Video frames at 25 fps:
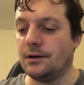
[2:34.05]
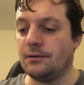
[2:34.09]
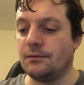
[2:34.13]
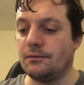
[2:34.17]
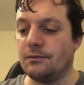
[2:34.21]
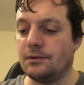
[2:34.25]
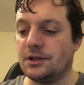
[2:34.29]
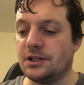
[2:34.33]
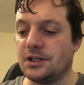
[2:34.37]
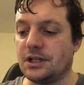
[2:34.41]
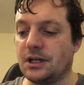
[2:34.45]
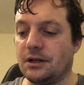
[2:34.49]

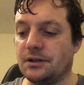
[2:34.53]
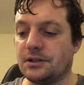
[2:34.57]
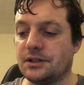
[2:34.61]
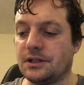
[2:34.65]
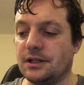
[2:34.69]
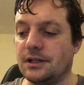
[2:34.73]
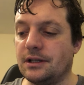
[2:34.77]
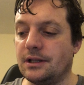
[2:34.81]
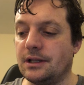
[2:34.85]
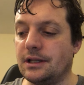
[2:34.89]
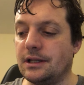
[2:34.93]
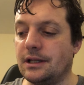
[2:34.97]
result
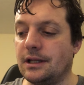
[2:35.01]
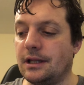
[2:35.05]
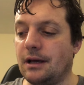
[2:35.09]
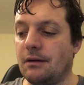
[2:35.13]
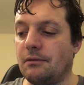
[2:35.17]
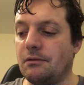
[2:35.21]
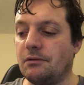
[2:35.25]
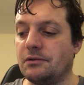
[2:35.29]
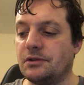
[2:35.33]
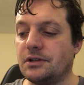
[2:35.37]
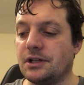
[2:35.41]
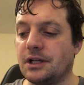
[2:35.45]

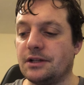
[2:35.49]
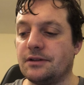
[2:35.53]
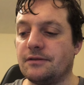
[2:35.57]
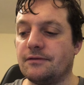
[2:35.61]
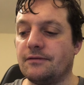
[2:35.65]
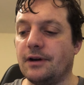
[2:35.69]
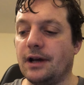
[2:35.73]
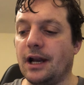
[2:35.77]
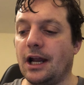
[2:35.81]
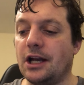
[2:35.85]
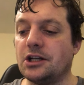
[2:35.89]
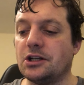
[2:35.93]
in
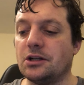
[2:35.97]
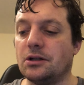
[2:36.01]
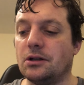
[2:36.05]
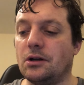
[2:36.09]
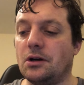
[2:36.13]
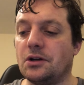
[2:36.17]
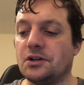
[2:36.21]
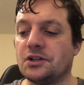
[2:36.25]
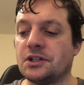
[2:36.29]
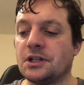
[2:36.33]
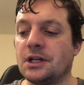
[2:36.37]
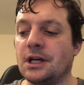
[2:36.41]
financial
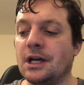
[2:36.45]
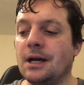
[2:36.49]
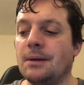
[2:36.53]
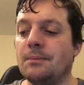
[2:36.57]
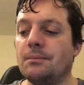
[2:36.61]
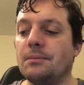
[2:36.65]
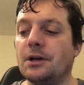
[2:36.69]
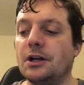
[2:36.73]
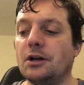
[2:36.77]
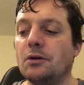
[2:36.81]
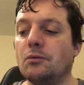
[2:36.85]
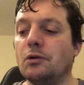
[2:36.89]
loss,
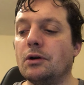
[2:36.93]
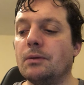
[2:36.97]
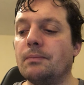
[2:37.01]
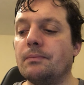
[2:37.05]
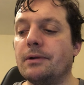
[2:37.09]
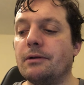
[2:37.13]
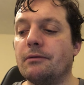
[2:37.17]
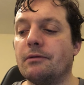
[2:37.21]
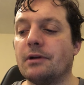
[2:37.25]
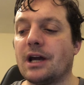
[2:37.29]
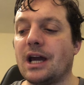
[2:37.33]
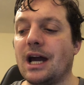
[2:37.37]
but it wouldn't
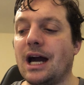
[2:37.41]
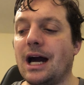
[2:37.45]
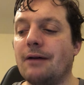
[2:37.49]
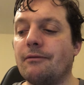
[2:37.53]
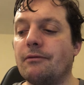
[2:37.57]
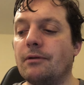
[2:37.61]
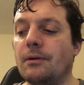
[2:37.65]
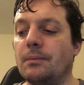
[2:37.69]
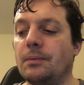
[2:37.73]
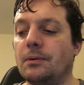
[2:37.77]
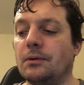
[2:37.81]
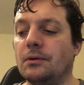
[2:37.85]
be
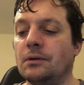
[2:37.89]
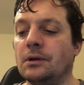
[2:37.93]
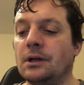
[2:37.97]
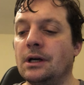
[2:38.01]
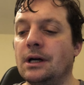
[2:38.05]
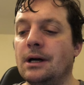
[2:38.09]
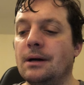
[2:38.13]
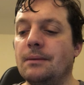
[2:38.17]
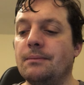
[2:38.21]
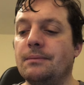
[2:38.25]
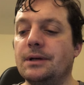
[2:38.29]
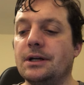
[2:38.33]
recoverable
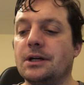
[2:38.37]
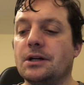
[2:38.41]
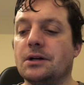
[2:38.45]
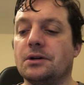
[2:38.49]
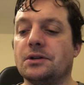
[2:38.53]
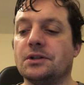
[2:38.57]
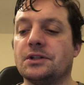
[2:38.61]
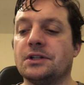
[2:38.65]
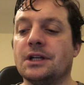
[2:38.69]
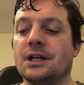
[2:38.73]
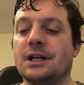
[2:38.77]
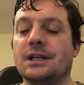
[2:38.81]

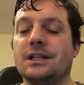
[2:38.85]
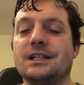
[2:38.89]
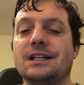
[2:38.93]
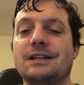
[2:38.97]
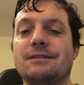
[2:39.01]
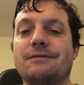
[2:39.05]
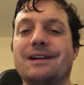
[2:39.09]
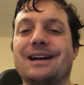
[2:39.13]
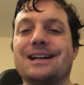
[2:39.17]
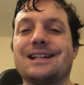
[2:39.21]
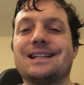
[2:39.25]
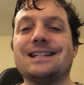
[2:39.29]
because
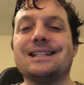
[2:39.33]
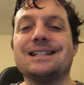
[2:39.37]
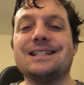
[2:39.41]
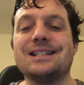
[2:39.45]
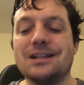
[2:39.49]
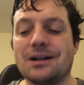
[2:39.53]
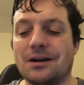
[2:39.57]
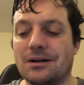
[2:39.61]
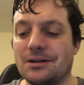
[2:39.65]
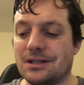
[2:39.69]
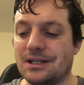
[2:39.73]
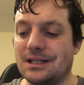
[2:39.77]
defect is
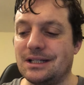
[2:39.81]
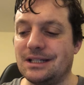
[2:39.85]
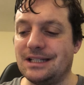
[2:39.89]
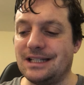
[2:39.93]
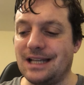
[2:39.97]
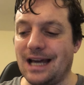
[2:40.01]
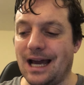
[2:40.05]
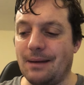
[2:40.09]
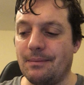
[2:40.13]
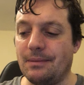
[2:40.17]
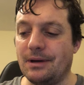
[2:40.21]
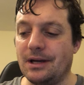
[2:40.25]
not
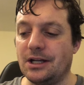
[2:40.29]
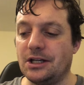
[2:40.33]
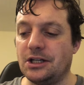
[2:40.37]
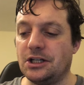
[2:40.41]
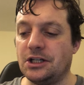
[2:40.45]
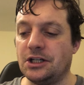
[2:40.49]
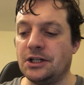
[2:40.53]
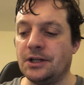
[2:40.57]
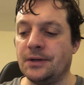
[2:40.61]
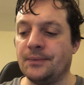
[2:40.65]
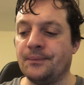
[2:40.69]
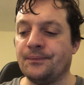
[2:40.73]

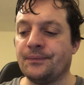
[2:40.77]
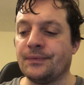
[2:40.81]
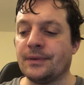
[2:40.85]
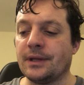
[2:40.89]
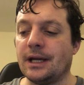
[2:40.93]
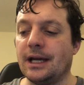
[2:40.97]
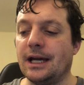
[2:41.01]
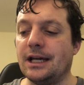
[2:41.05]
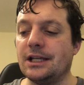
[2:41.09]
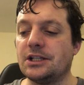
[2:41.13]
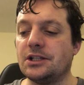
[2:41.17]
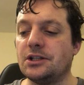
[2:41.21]
damage.
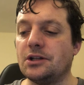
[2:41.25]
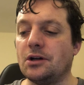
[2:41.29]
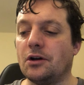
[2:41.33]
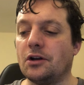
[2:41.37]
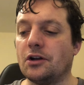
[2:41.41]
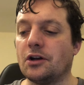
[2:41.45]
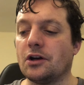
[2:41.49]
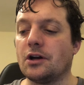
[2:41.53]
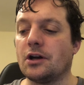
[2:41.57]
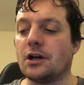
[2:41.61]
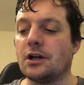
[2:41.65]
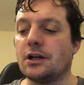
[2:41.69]
It's
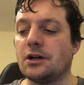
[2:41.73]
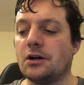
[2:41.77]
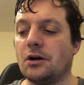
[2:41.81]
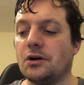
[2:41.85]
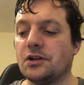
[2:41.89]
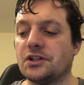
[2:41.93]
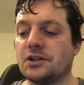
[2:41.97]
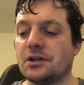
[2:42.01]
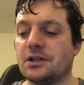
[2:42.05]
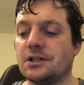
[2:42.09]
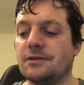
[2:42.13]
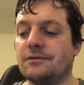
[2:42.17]
not a
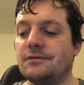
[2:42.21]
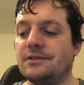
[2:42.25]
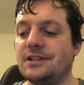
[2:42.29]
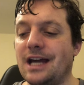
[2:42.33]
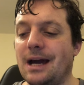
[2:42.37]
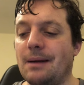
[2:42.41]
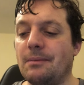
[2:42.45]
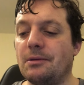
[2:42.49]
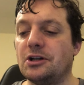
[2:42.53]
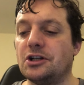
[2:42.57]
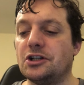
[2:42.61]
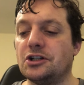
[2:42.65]
consequence of
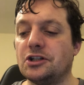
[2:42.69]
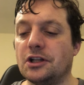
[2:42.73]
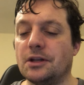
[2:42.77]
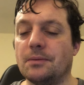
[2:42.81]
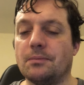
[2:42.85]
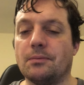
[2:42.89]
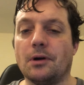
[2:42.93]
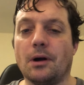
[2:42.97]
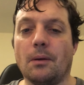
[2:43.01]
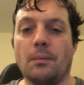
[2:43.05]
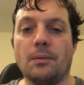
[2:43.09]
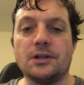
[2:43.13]
damage to the
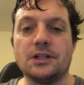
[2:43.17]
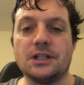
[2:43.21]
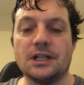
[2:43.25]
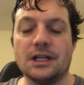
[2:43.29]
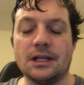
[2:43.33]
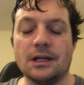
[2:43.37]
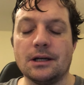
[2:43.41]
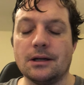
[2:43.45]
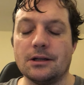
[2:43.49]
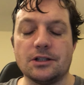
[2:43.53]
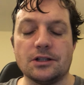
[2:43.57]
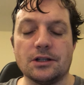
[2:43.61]
property.
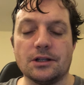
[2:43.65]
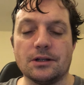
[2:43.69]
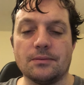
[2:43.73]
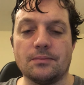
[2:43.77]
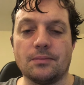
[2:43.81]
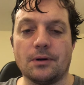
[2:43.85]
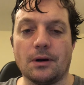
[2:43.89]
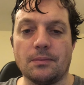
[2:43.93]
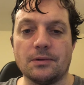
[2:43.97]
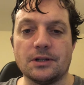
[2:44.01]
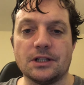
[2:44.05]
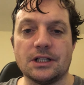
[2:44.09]

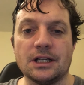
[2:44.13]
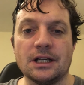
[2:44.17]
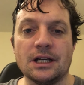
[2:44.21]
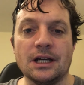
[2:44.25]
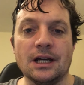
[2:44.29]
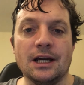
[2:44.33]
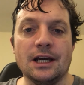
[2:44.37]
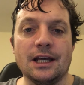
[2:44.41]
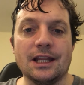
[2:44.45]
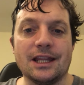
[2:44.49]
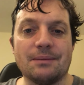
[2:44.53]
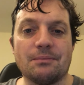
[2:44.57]

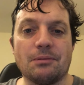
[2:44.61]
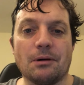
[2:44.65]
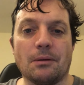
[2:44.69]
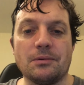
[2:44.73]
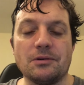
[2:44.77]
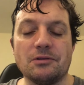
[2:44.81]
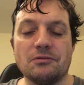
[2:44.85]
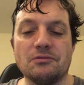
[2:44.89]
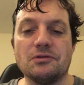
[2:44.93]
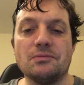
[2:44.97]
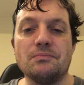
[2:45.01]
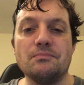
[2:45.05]
The
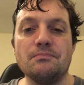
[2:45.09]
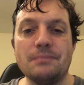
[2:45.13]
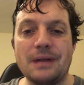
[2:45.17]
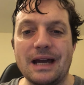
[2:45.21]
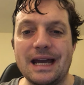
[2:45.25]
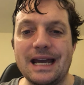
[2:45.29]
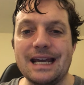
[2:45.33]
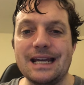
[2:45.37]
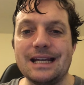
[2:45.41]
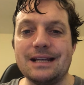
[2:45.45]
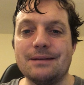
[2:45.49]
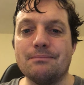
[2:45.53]
property was
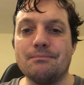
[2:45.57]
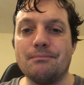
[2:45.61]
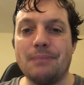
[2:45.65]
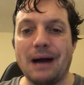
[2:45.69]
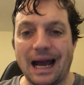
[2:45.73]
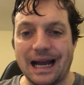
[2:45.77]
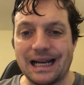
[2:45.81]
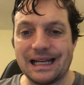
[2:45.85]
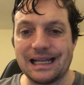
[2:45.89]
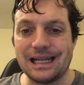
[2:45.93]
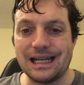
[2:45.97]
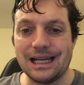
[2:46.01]
made
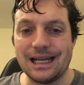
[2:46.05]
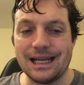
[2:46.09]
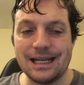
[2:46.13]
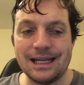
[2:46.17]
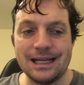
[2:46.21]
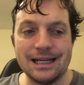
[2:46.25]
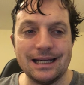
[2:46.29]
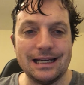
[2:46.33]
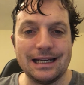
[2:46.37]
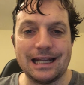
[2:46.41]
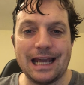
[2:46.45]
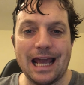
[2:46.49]

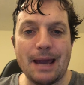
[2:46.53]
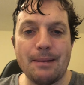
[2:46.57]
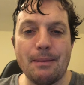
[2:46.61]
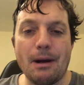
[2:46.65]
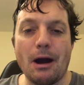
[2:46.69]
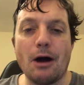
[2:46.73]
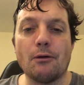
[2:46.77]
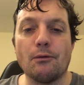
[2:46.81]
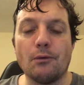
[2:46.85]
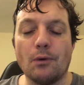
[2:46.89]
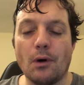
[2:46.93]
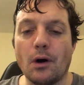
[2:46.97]
badly. It came
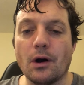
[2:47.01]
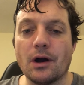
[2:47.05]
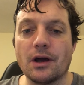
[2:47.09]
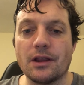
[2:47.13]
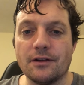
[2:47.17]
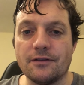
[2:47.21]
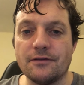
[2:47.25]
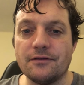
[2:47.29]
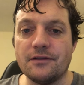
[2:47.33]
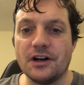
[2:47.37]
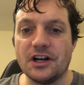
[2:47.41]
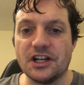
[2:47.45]
out wrong in
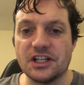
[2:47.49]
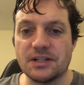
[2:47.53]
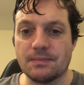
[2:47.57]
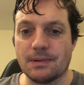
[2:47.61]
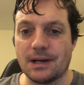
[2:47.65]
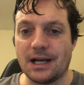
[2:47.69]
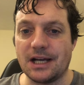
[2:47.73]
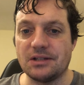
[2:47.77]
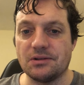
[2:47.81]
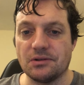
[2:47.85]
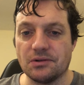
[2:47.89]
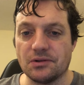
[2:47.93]
the first
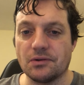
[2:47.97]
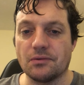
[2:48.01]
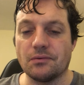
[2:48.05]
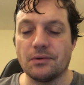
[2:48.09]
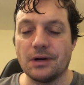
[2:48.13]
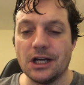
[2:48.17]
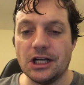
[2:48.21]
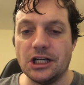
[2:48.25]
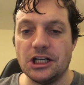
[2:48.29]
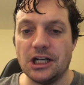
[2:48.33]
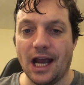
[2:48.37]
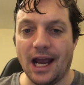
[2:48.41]
place. It was a
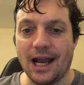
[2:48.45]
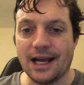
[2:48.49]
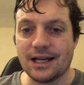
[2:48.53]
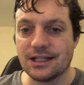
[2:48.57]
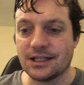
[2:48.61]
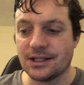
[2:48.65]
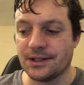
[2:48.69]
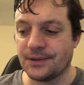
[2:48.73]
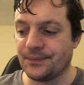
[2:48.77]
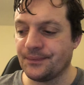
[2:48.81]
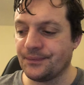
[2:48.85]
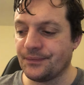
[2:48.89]

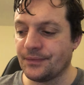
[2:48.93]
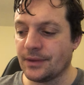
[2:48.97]
reject.